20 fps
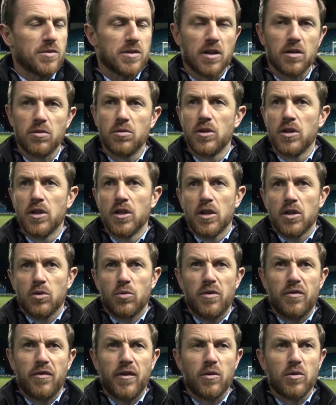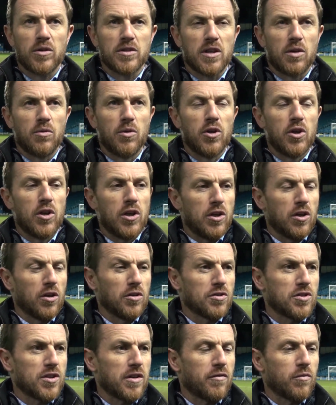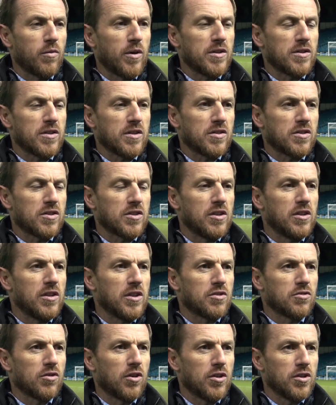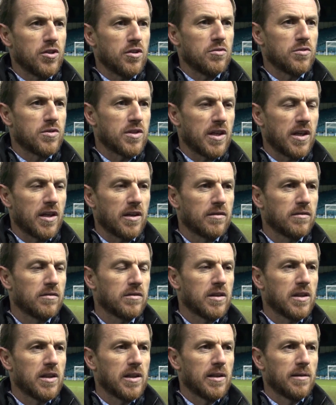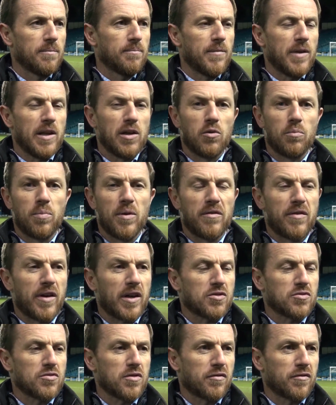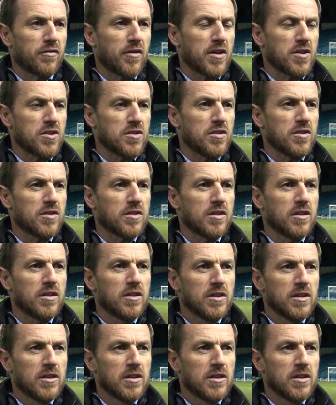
So we felt as though early on, Sheffield Wednesday would certainly try and use their little bit of extra freshness